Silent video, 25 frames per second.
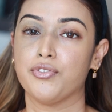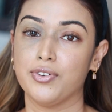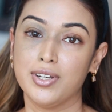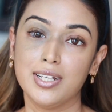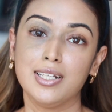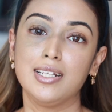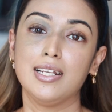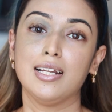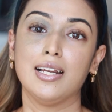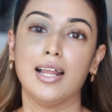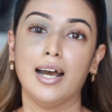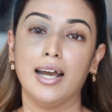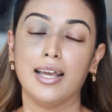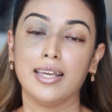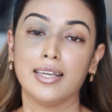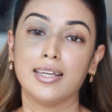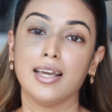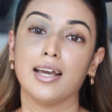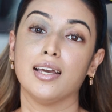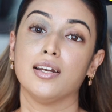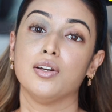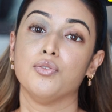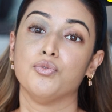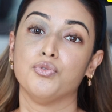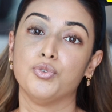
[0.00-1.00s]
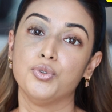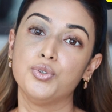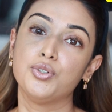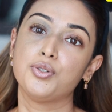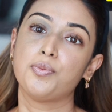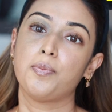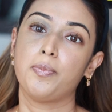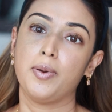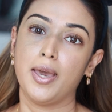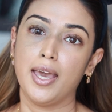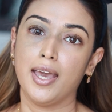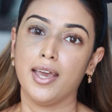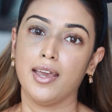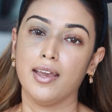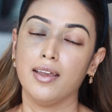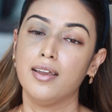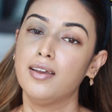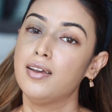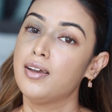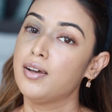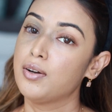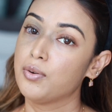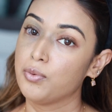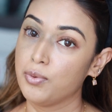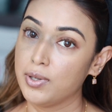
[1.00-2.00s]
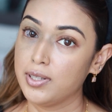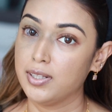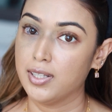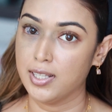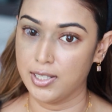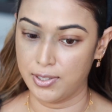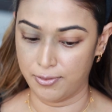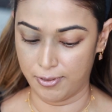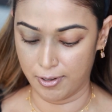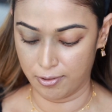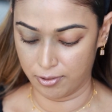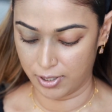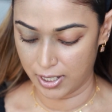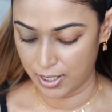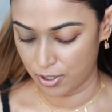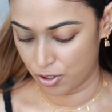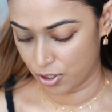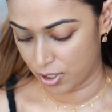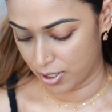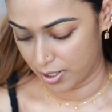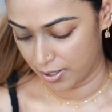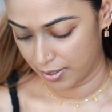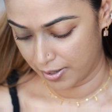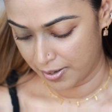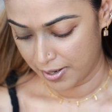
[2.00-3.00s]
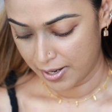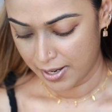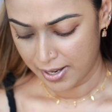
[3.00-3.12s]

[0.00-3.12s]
really like and would pair with this foundation.